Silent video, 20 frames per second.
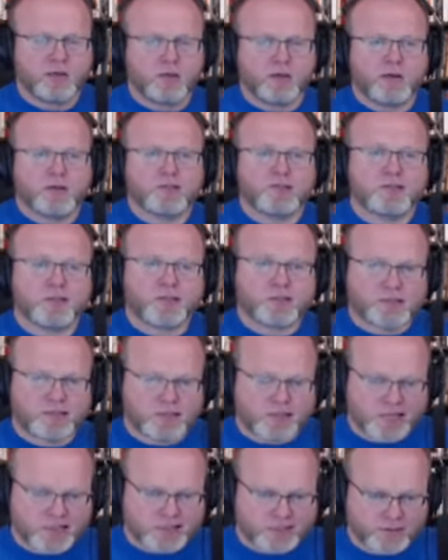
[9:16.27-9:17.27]
a
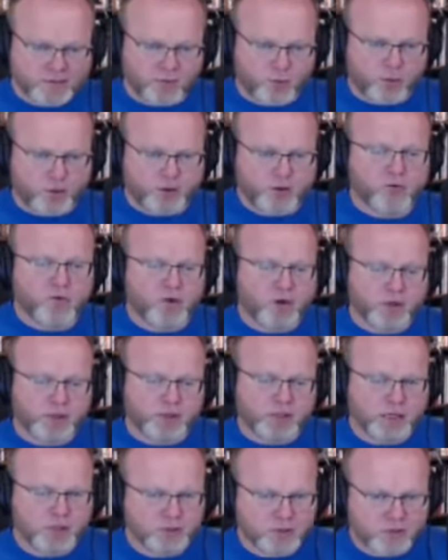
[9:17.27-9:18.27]
successive or a
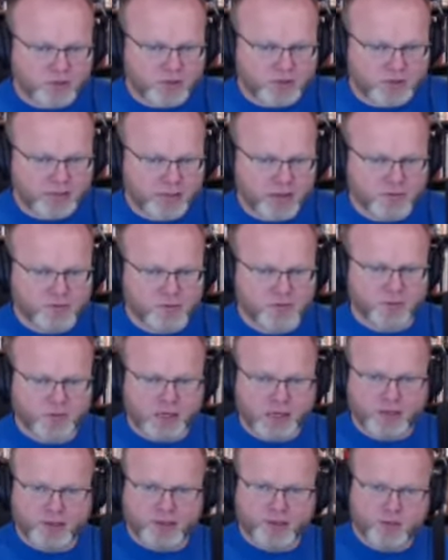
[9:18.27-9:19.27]
chronological account. So
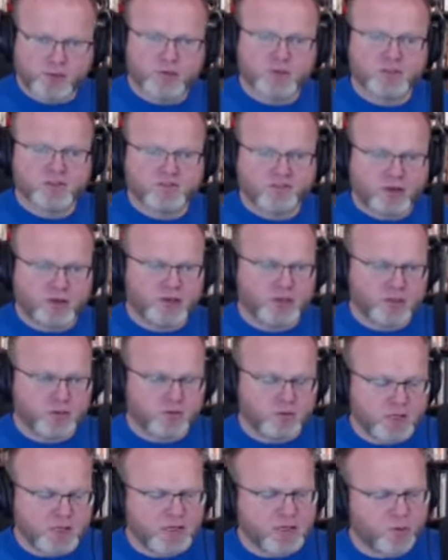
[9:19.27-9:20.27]
again, Luke is very
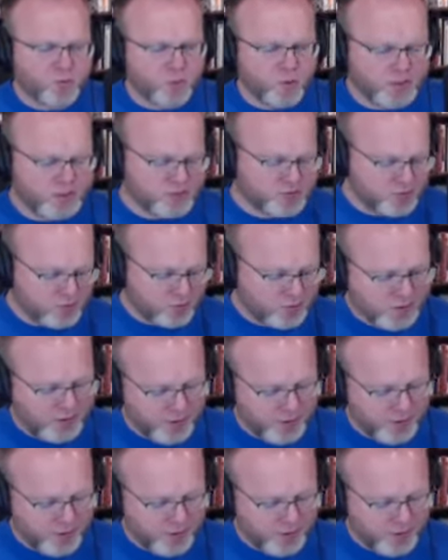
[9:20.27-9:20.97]
unique in what he's doing